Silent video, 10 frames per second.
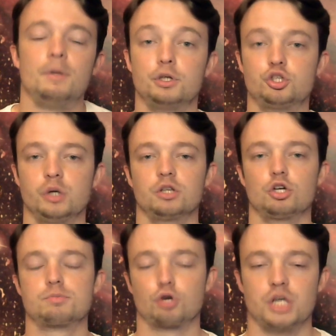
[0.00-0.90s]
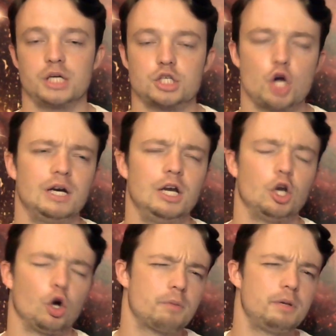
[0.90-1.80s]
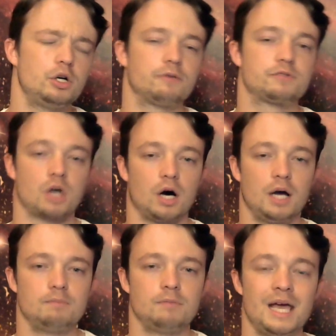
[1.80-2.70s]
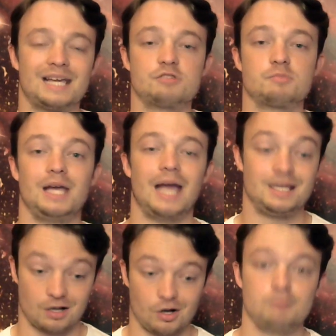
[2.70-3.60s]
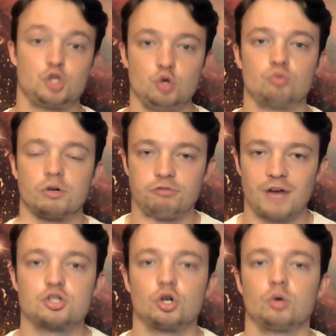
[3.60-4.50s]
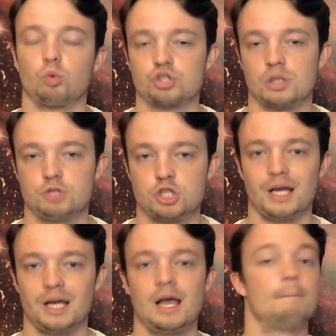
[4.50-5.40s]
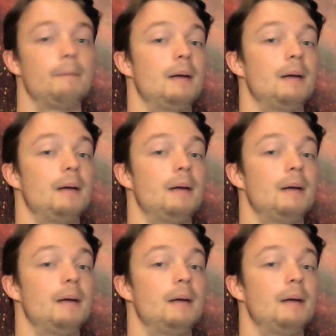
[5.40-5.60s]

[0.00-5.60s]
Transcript: But doing those projects over a longer period of time gives me a time to reflect on what I'm doing.